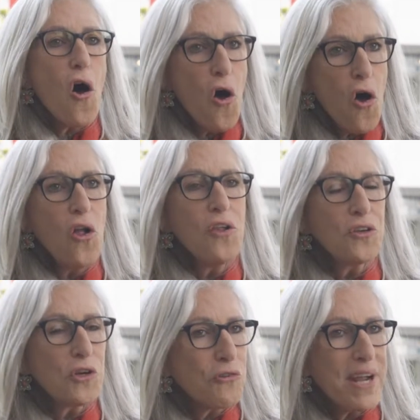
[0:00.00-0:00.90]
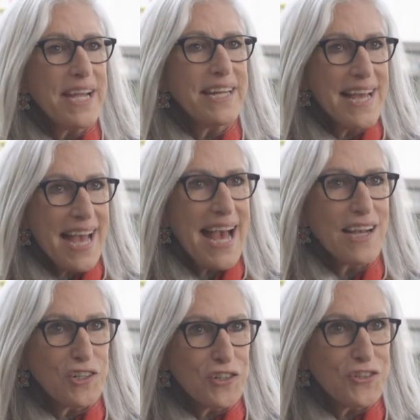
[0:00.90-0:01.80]
All great
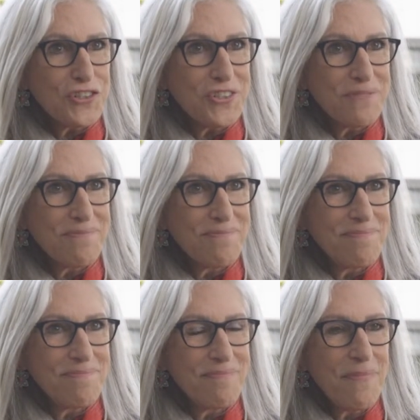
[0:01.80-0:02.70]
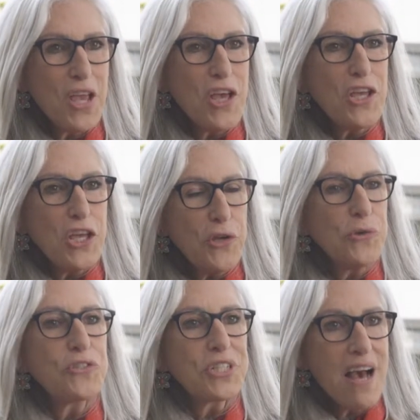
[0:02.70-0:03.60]
actors
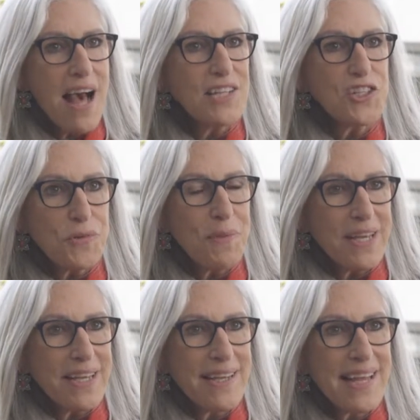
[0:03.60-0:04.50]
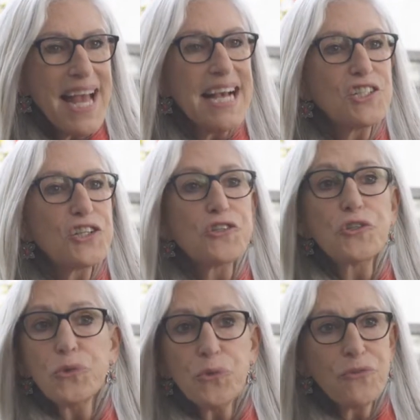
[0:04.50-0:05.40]
use costuming as a
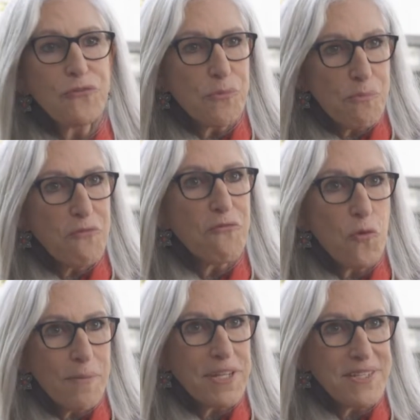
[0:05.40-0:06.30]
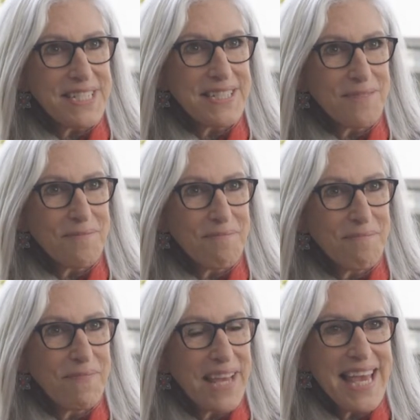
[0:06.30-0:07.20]
tool for performance.
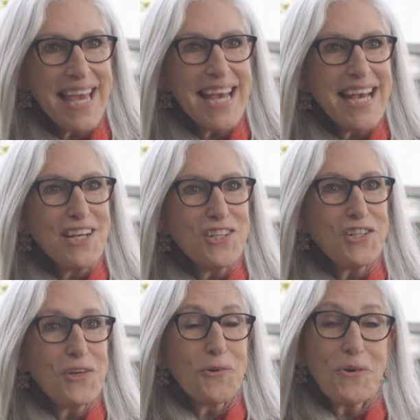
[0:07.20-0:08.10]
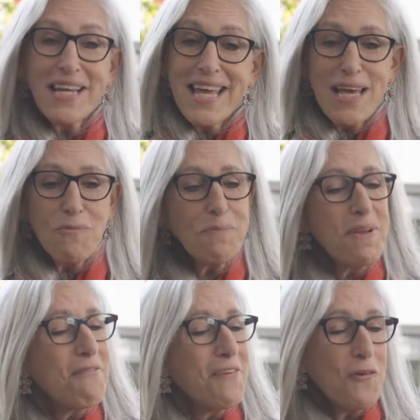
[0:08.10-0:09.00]
So it would
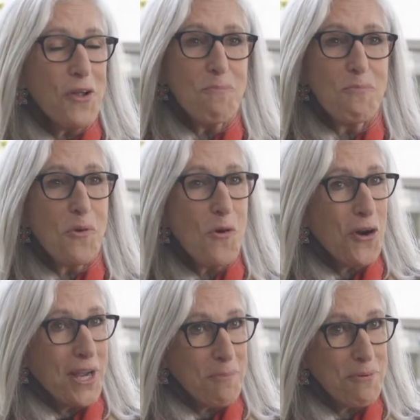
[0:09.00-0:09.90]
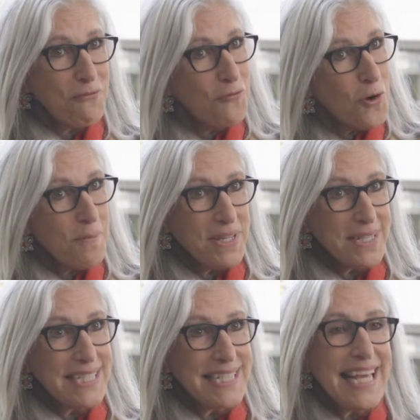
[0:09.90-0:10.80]
be a very boring
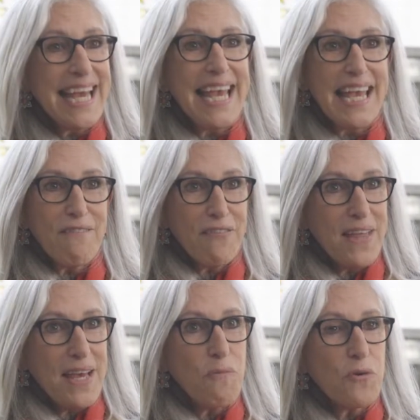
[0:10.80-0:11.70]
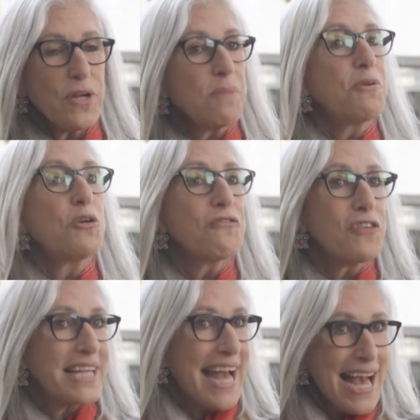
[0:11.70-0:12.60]
performance if they were in
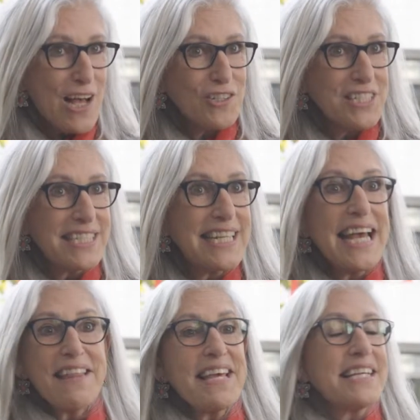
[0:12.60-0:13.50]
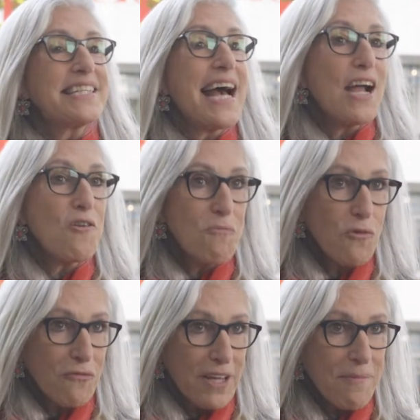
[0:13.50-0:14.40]
beautiful gowns the entire
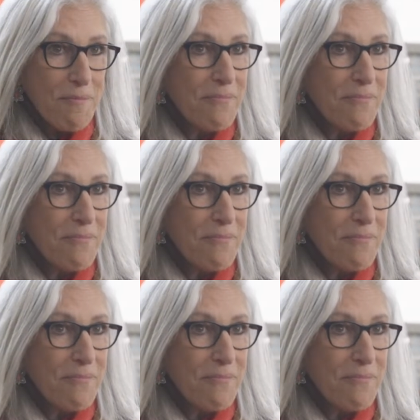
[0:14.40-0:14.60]
movie.